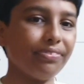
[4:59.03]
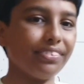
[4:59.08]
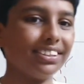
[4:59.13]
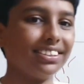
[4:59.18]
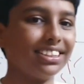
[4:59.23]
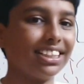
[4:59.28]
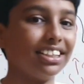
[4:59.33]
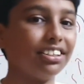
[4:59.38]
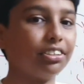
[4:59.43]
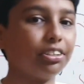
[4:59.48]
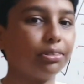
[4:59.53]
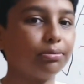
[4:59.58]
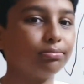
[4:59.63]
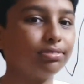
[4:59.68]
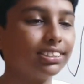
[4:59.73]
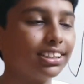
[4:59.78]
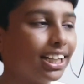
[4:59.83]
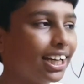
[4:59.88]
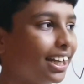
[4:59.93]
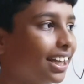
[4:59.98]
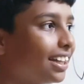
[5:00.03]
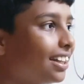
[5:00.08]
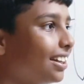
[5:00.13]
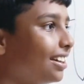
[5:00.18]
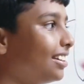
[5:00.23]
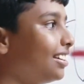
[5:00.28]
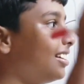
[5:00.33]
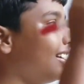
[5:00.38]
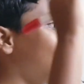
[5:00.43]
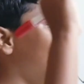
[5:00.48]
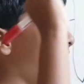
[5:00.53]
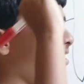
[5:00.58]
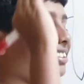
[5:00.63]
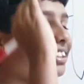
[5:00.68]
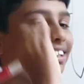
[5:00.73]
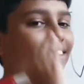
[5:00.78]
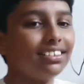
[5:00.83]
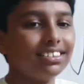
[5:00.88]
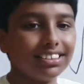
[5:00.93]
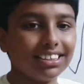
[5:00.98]
syndromes like
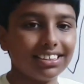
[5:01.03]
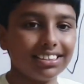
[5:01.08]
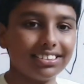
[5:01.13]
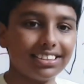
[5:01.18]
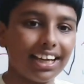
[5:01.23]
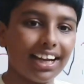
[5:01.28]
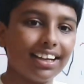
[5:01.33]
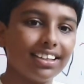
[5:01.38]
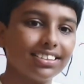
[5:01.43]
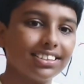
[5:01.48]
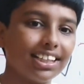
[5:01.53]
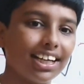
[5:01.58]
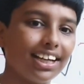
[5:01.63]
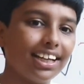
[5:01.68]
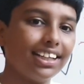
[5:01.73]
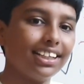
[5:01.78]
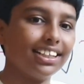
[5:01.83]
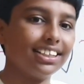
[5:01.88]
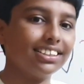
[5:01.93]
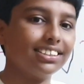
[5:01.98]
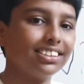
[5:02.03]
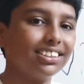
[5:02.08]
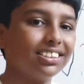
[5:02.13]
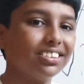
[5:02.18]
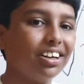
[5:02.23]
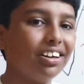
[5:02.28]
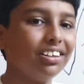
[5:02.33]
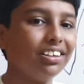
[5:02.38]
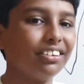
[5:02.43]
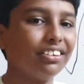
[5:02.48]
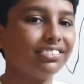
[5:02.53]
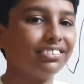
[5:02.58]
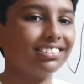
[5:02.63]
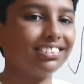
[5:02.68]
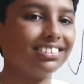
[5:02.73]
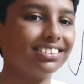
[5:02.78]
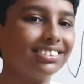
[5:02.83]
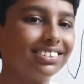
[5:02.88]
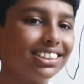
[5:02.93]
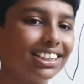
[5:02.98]
sinusitis, all of
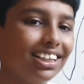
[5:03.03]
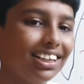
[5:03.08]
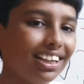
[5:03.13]
those